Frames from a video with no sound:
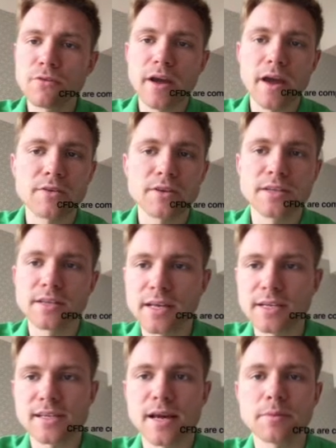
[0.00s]
everything
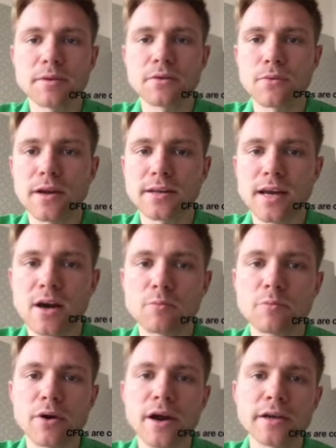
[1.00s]
that is happening right now
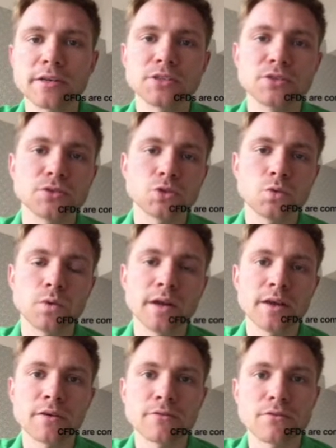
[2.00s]
prior to
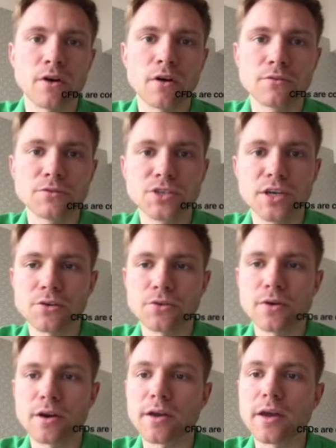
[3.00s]
20th of
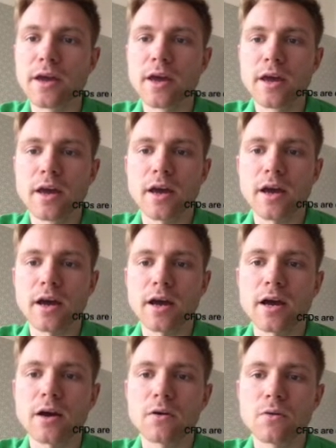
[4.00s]
January
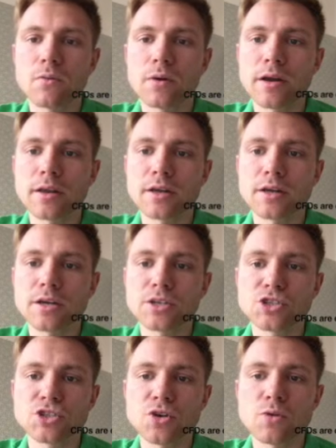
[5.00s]
uh, when uh,
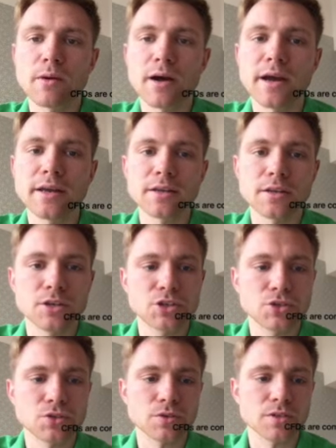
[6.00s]
Joe Biden
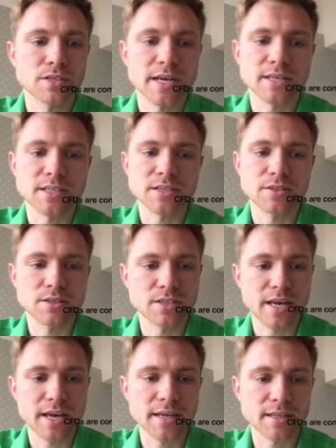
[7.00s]
should take
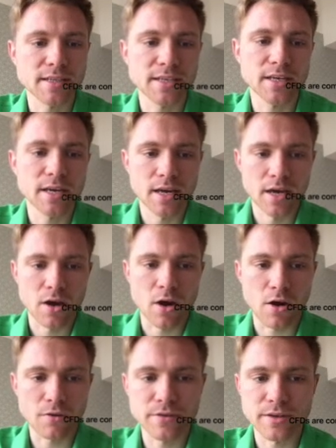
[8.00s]
take the
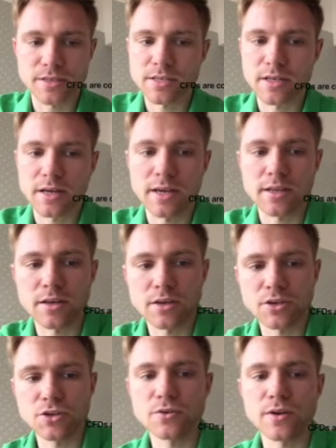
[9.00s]
office in
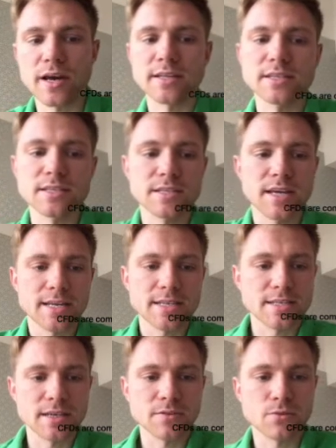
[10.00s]
United
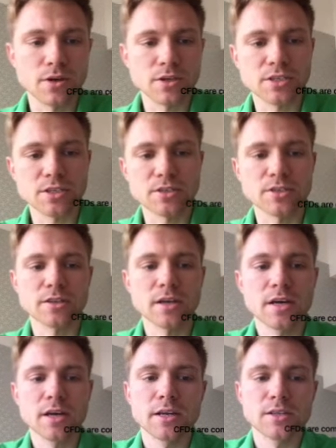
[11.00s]
States in Washington.
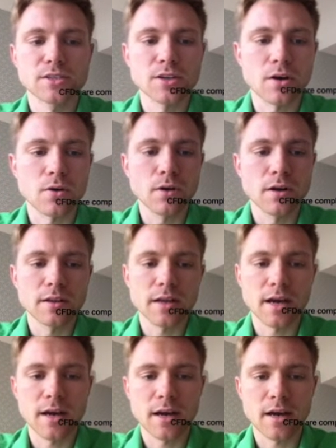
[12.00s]
So
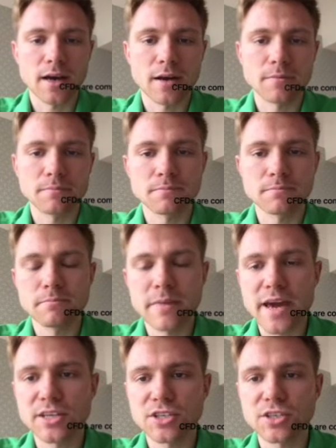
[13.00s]
um,
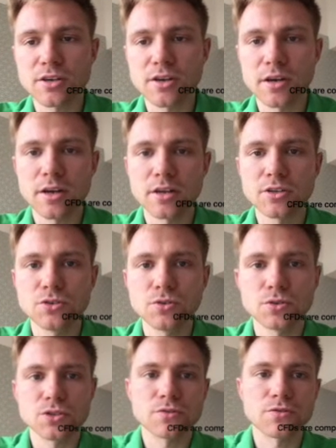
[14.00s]
major uh,
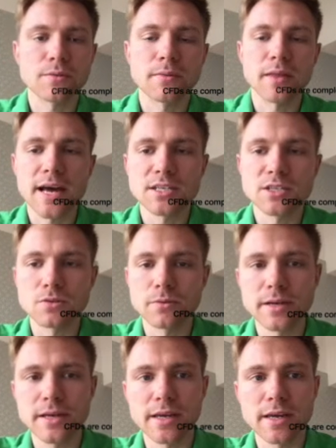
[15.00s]
news from last
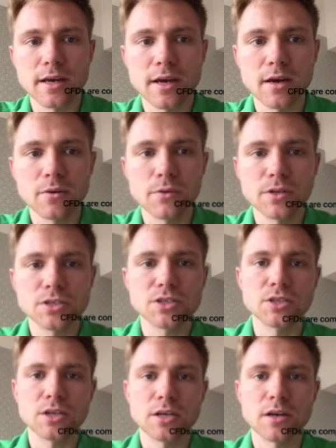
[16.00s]
week, uh,
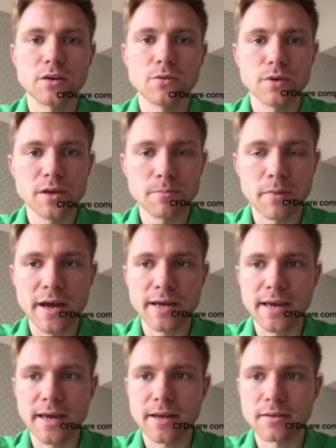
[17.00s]
which uh, we might
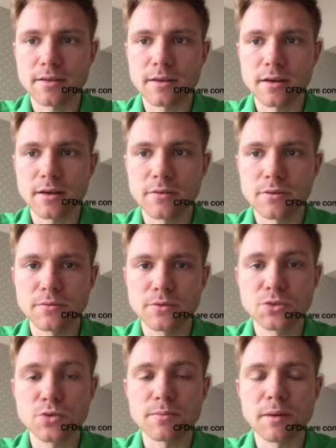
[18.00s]
get, uh,
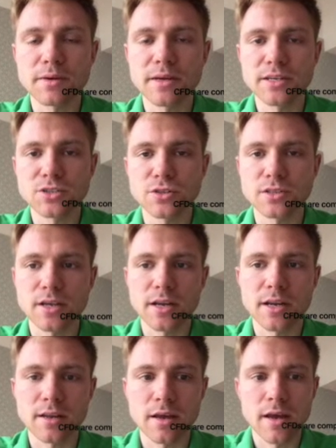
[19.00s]
which we might be interested
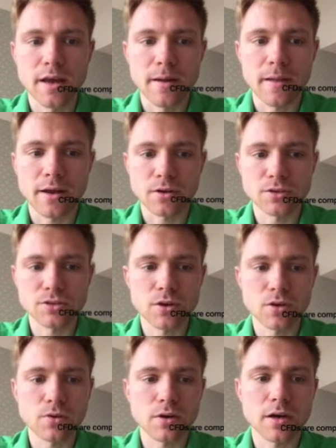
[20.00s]
in, and
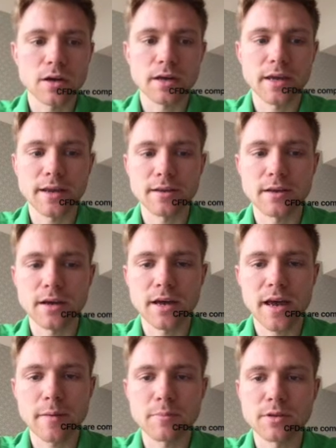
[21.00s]
also uh, can uh,
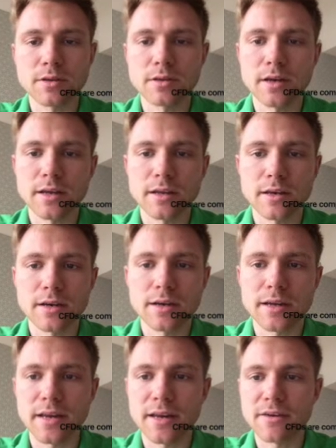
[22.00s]
happen and
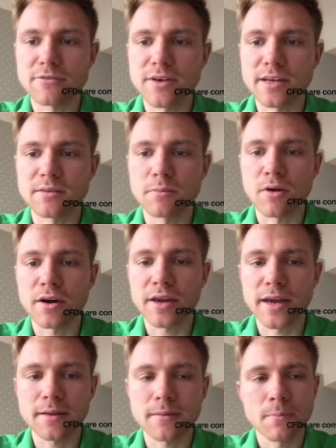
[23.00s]
can affect the
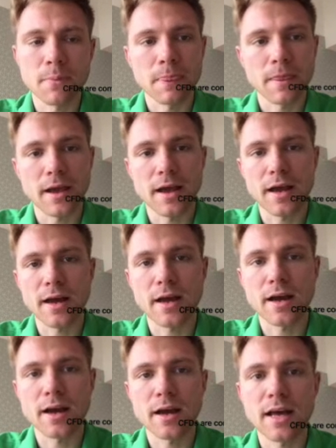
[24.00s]
market.
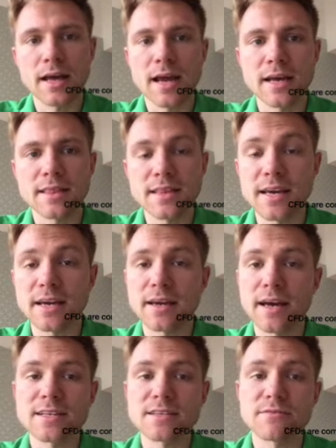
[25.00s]
and I think
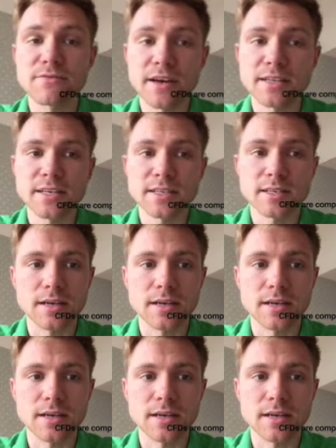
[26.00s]
has affected